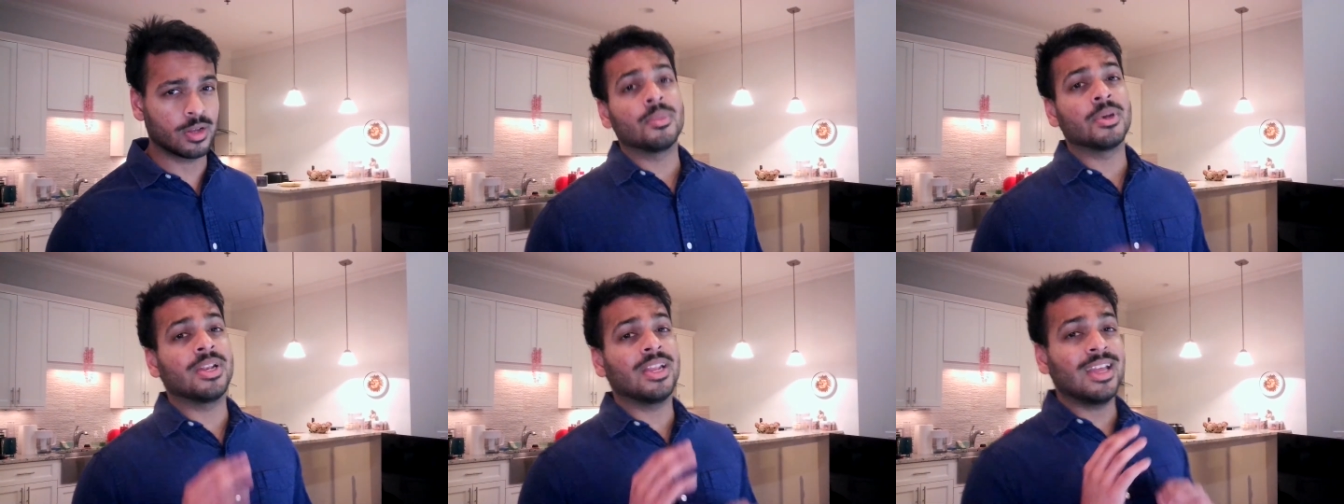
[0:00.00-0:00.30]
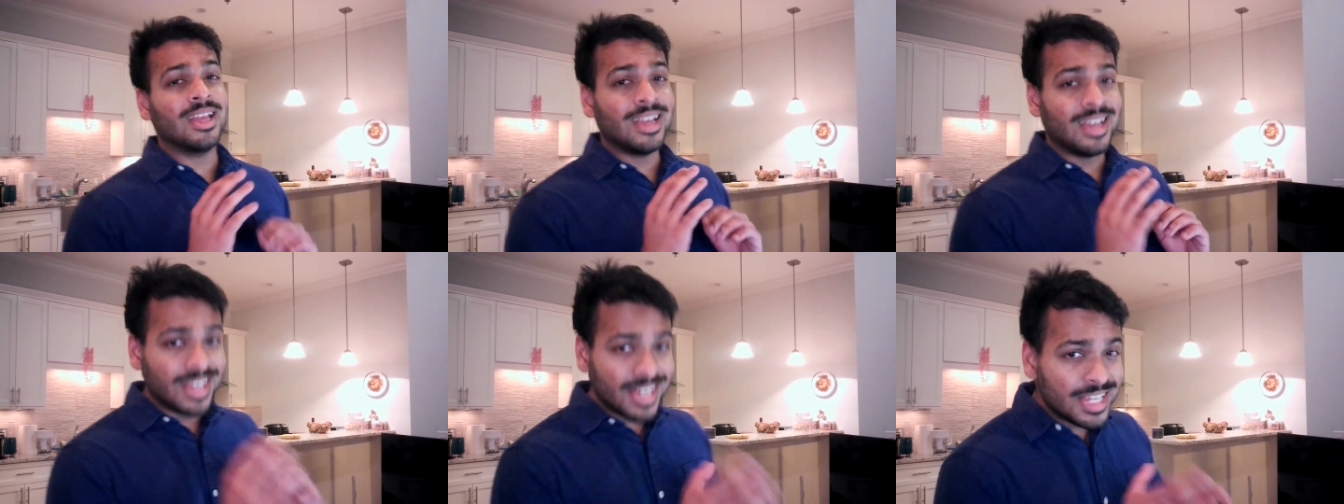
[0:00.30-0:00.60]
But
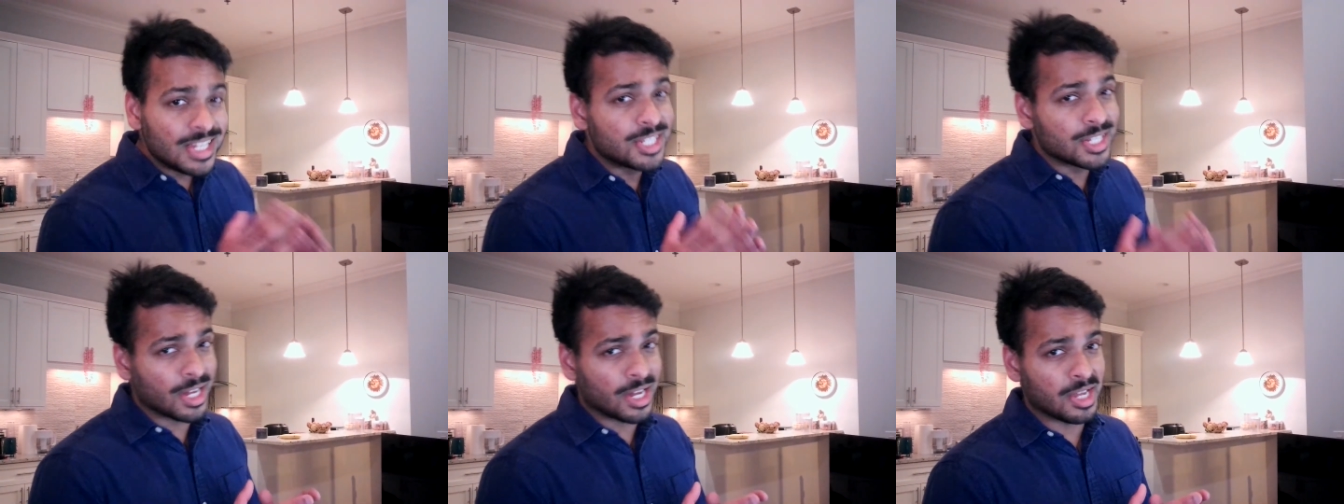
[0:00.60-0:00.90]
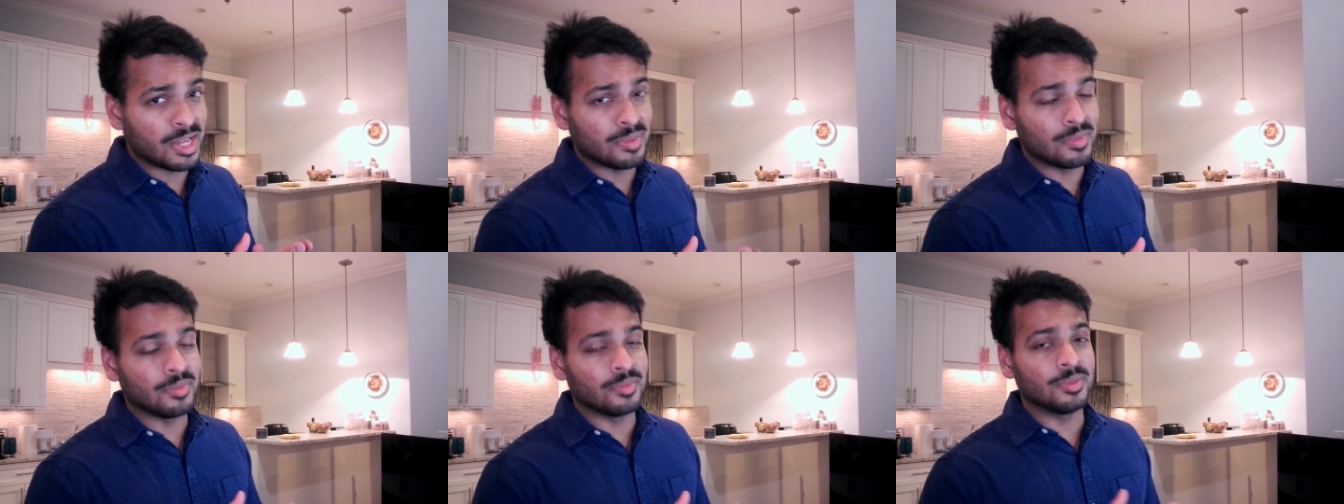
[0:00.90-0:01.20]

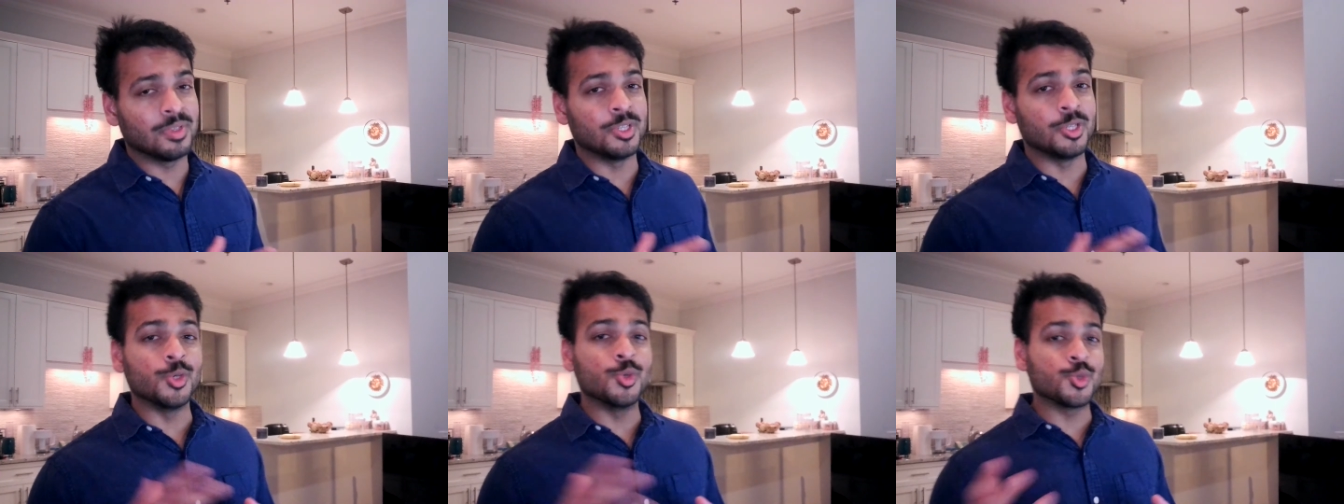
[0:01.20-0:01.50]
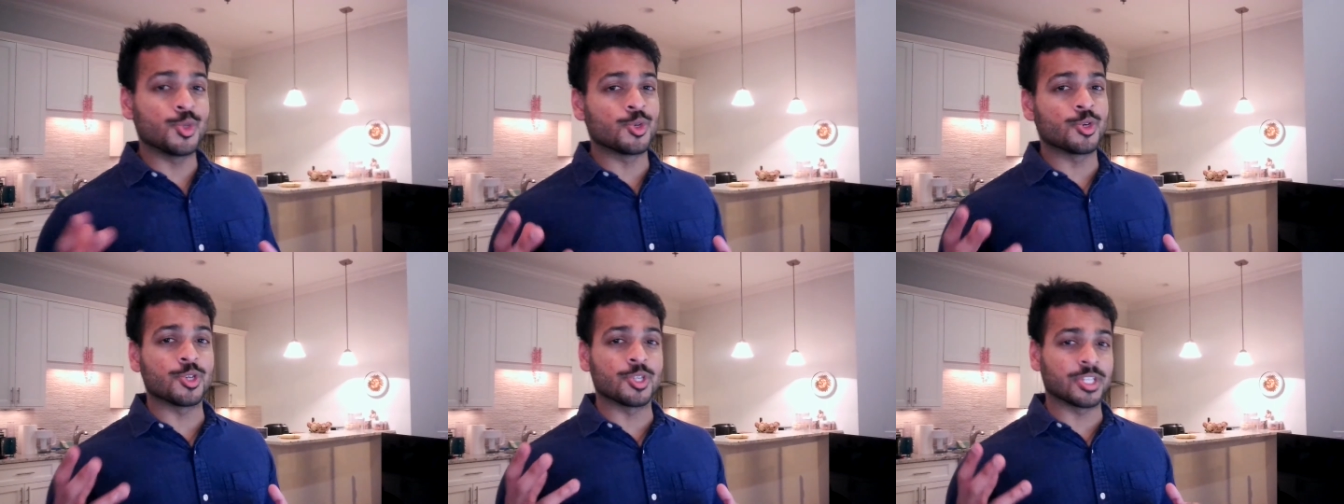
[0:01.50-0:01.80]
anytime
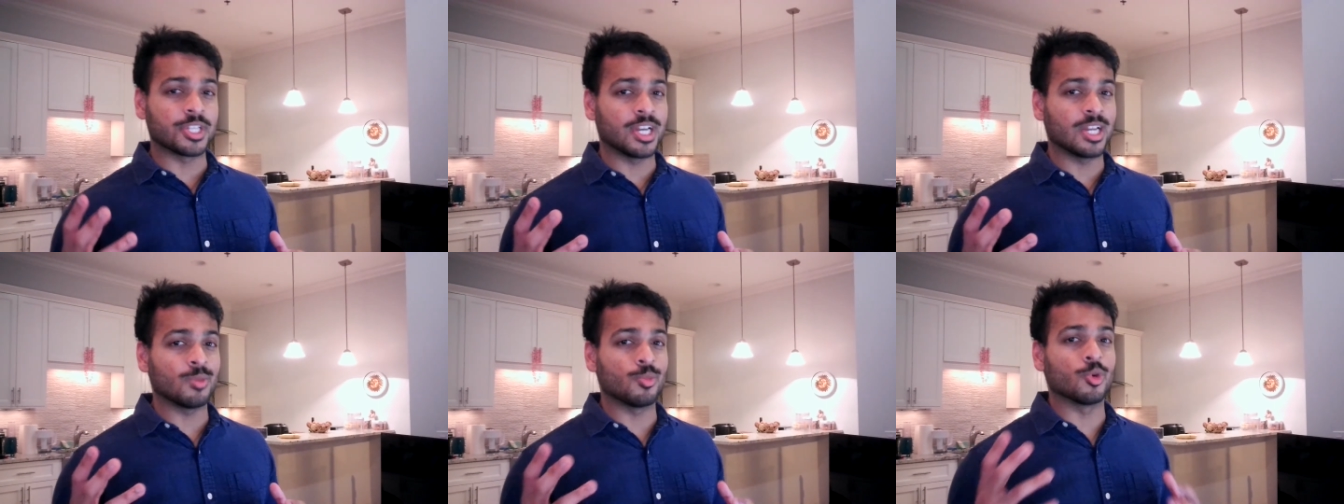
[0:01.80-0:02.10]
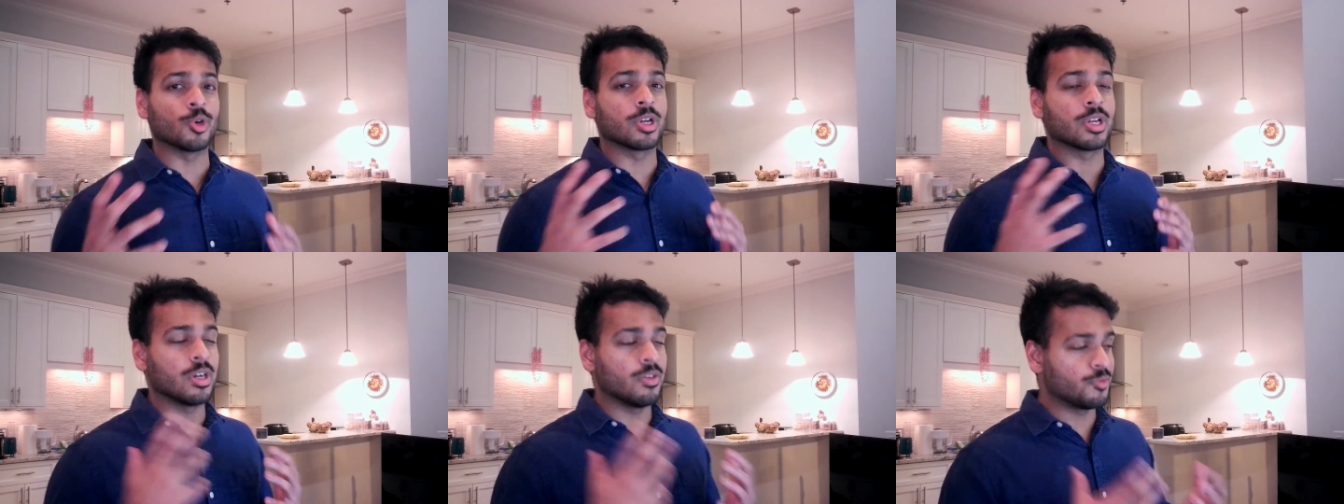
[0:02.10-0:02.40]
users get
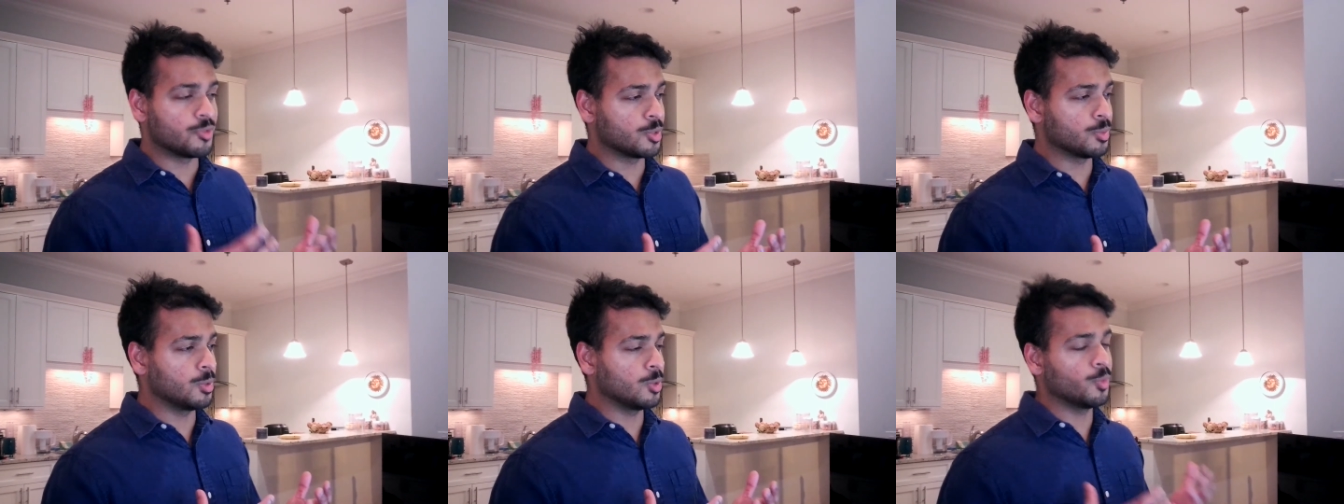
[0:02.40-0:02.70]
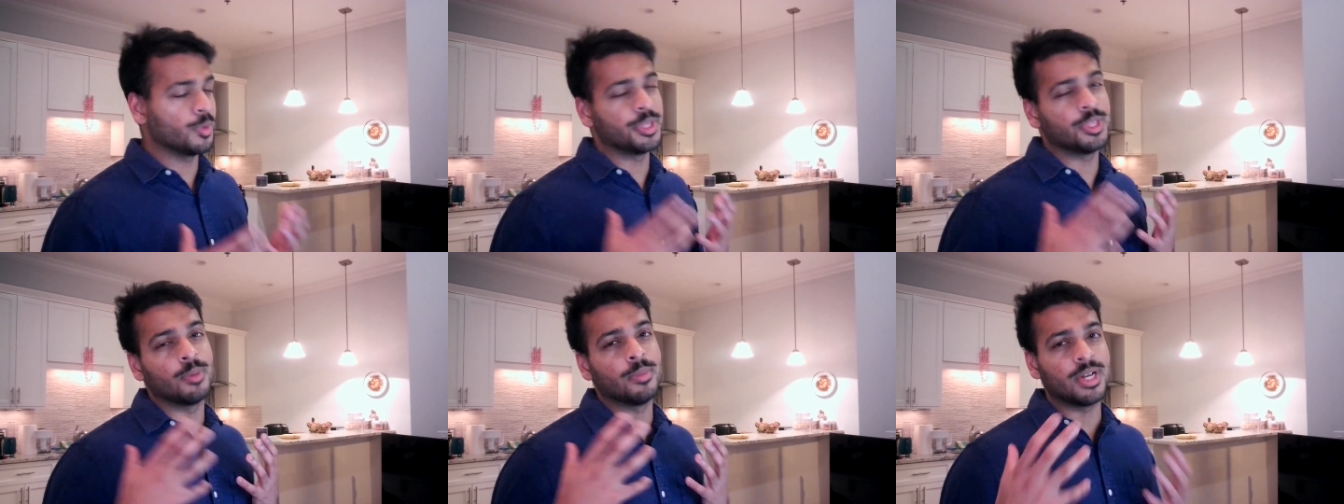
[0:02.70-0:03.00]
more comfortable
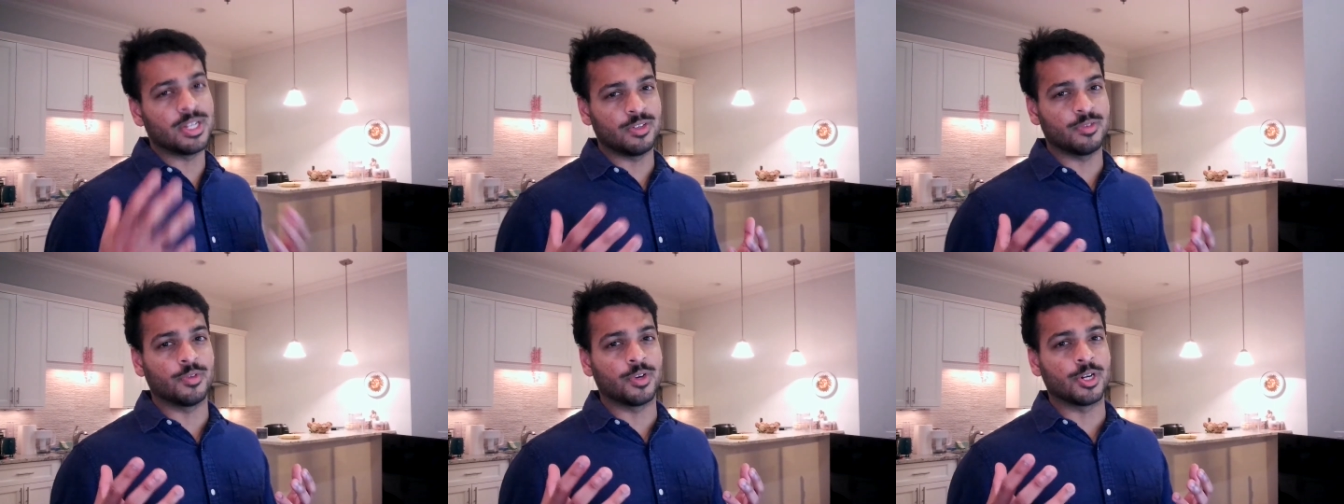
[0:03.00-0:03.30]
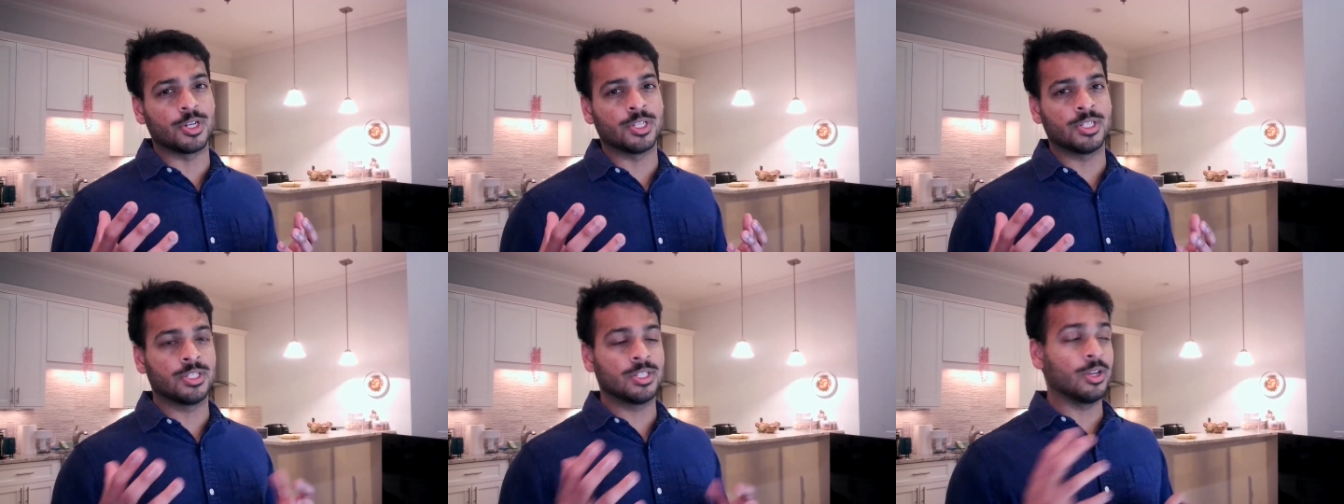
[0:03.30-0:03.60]
with the
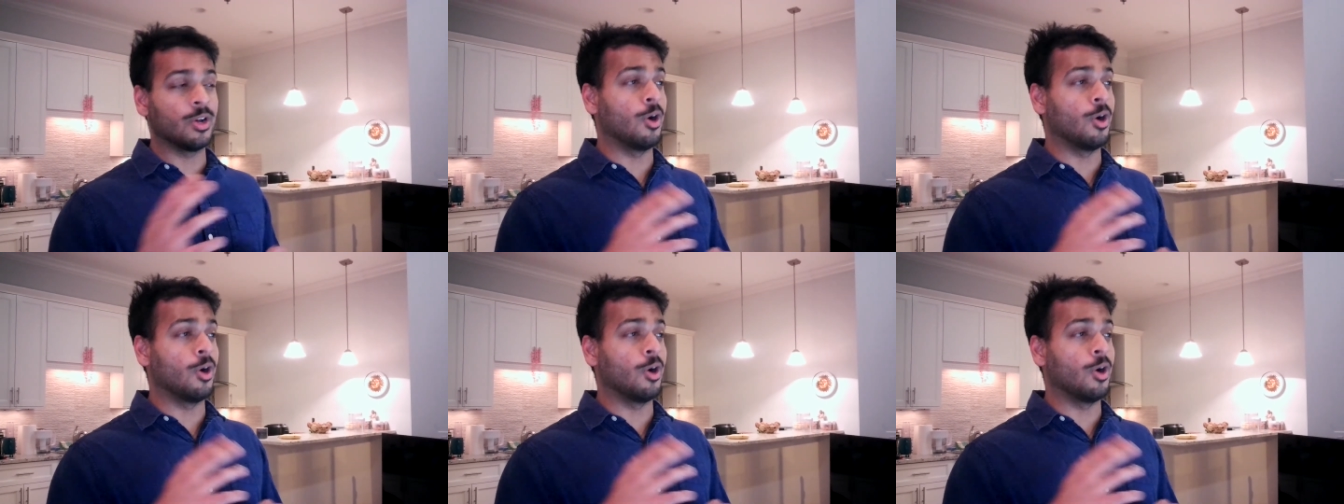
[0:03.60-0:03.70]
metaverse,